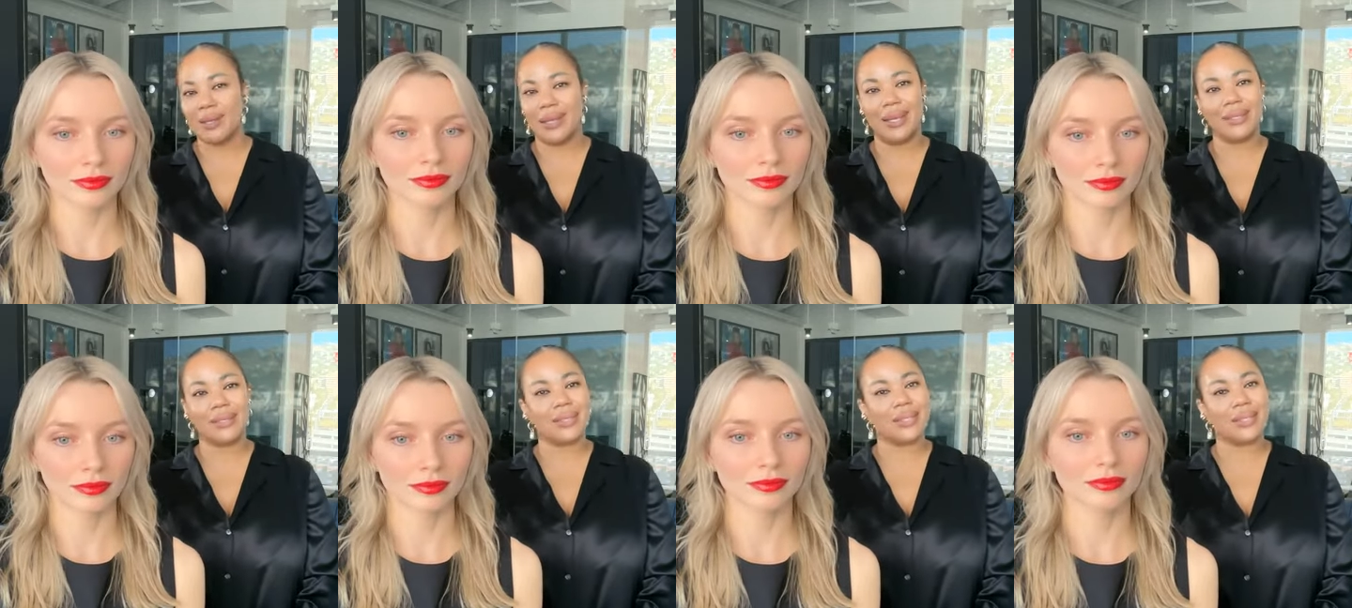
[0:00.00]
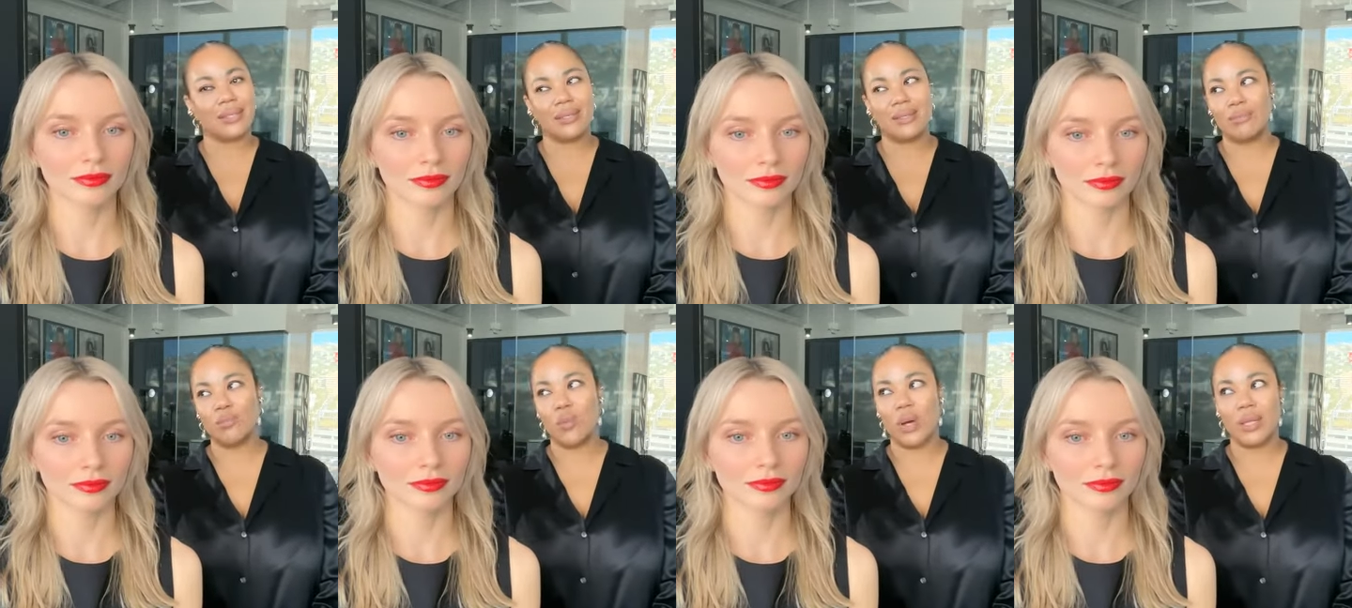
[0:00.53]
Speaker 1: it's the
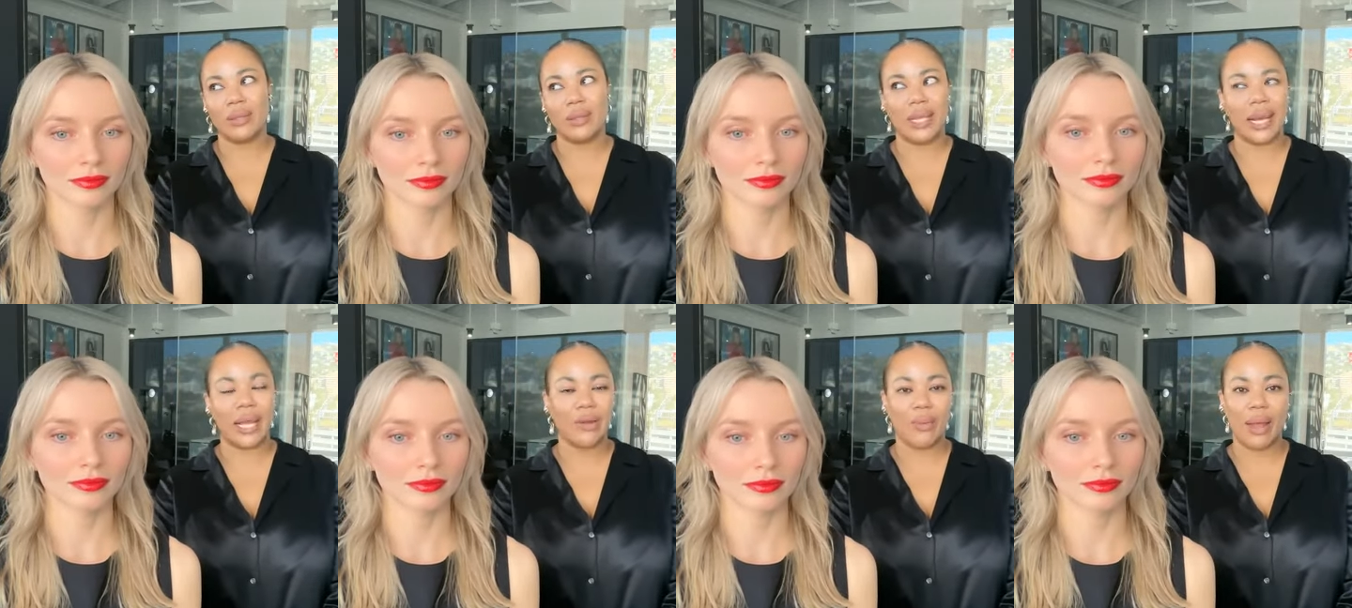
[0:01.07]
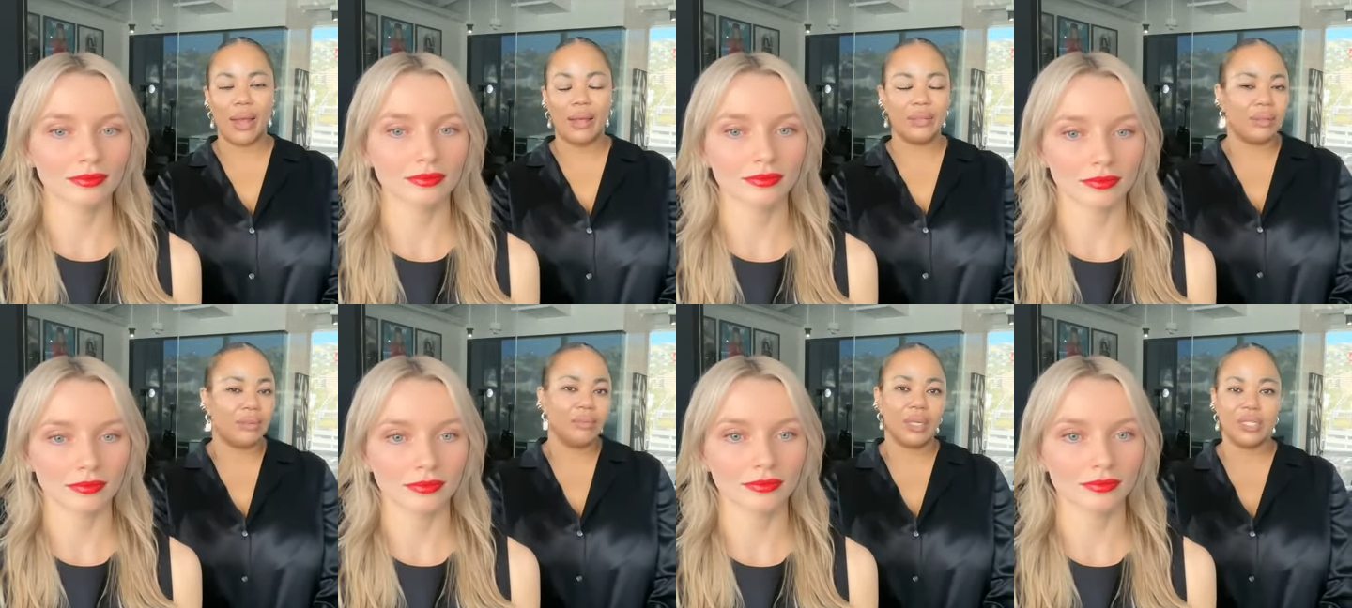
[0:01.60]
one that I grab
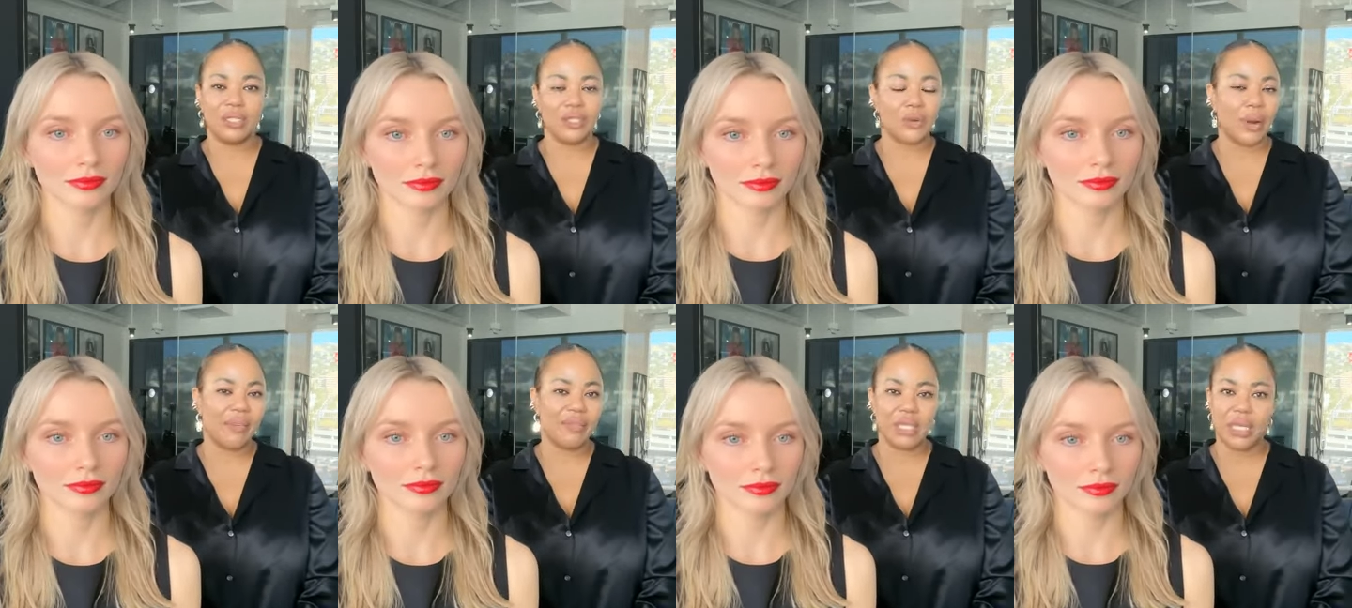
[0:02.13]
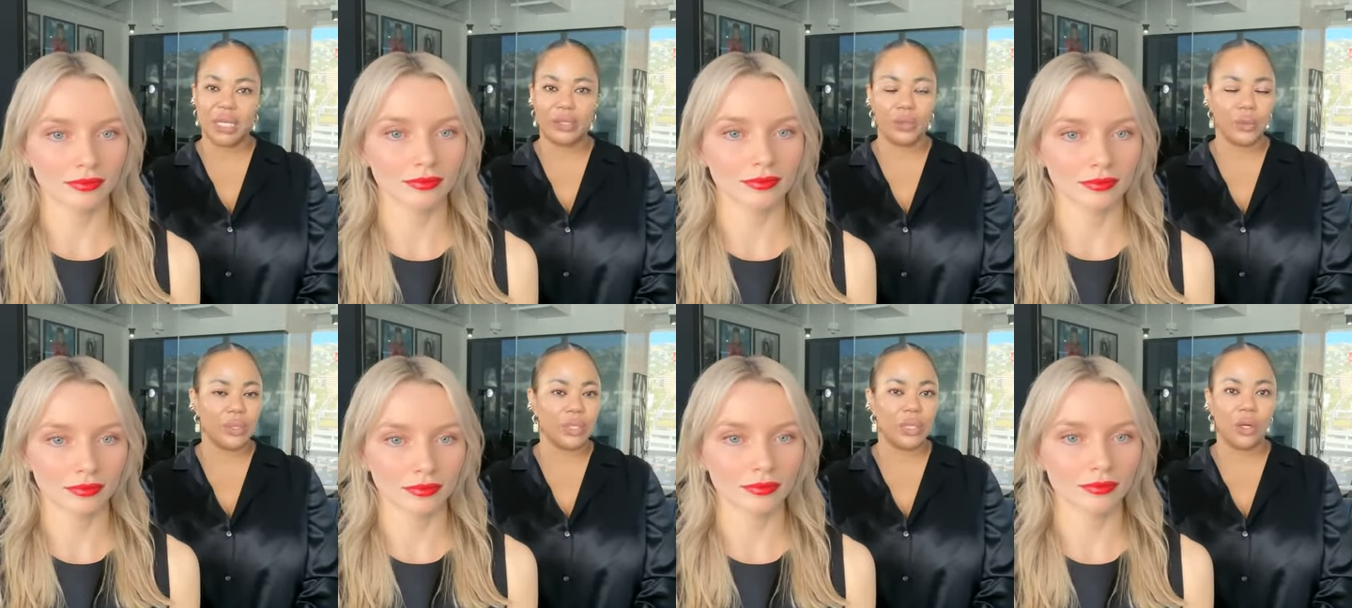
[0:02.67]
I just gravitate
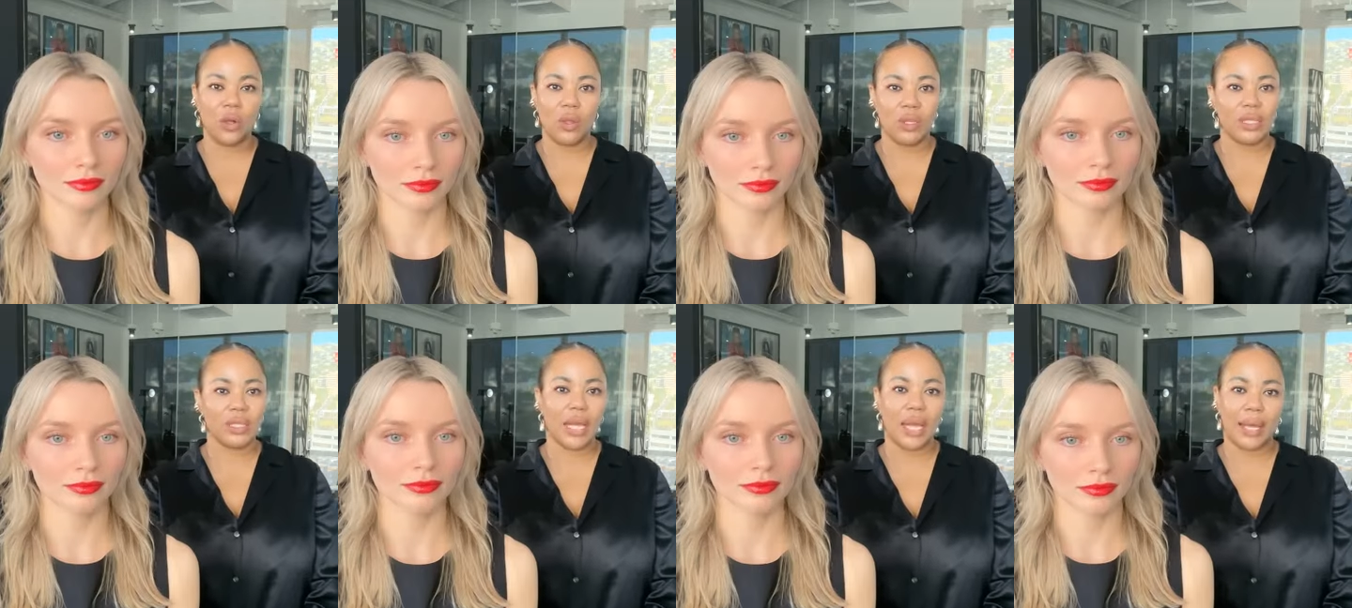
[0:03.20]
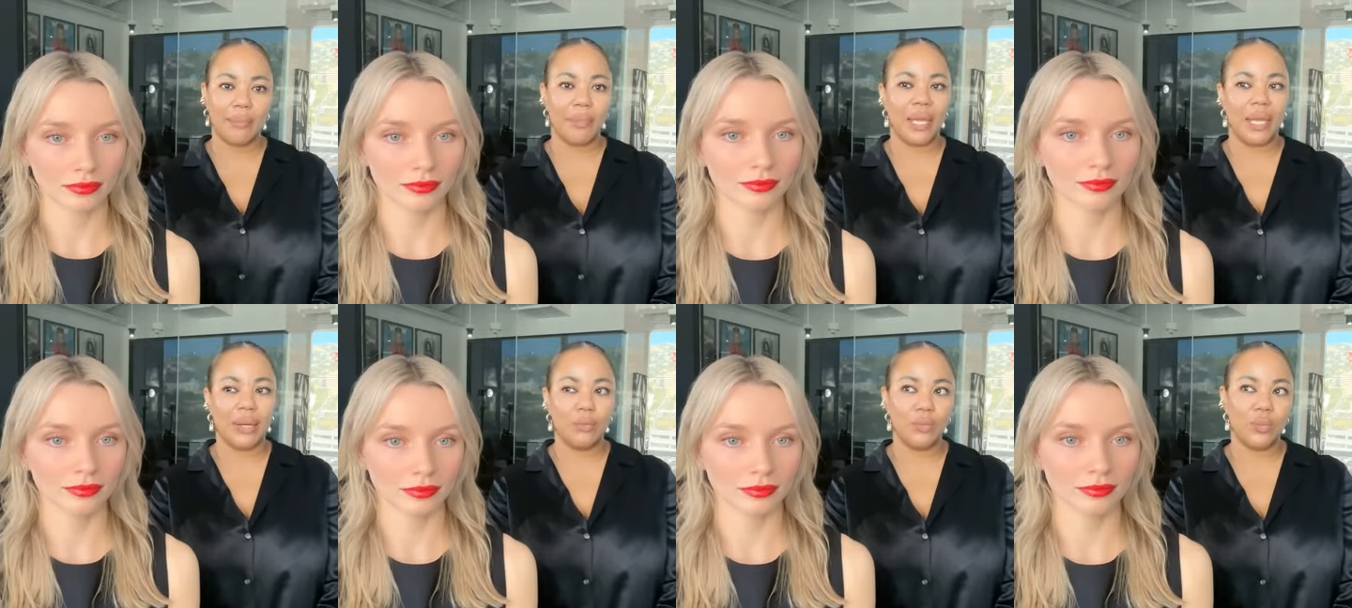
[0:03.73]
towards it all the time.
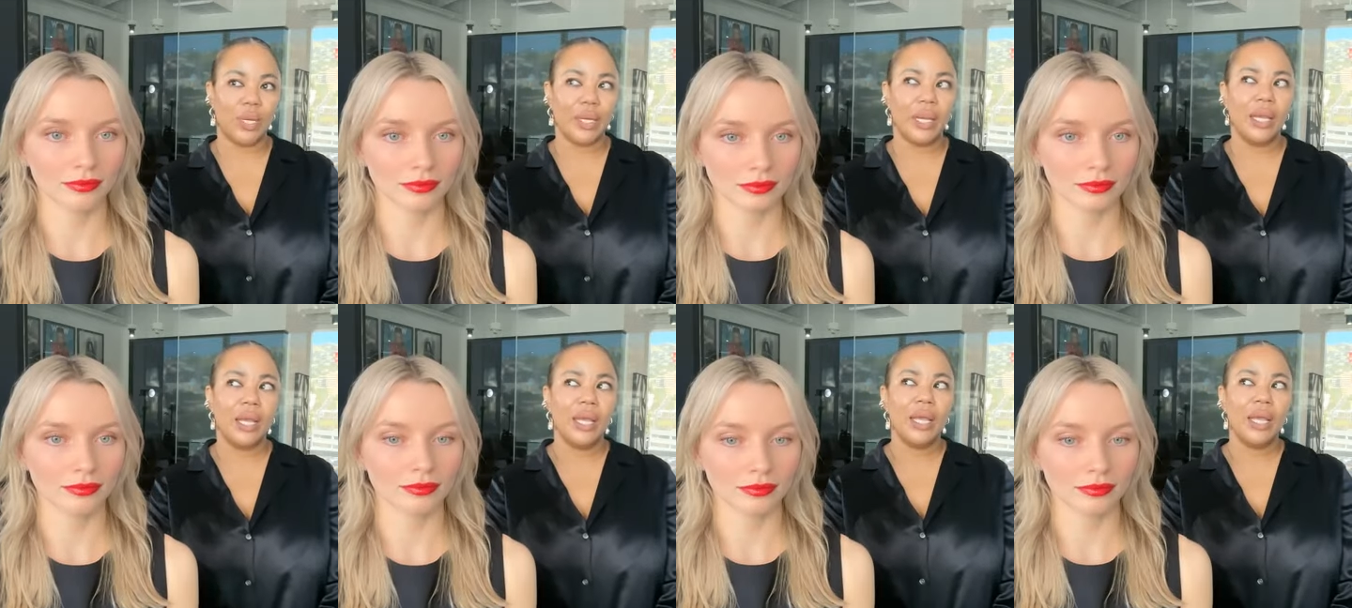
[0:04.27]
And when